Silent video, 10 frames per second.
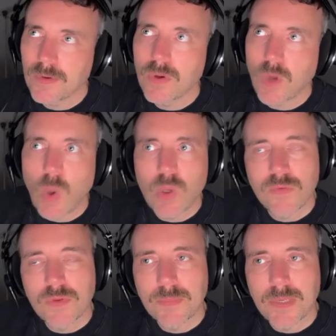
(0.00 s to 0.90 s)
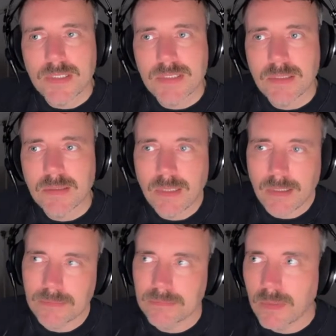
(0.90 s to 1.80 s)
to look all over the place, and
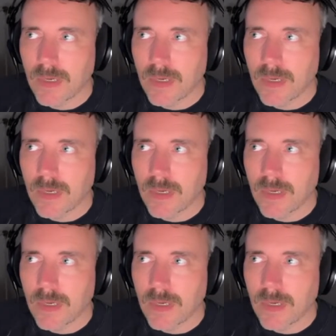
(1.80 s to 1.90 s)
like,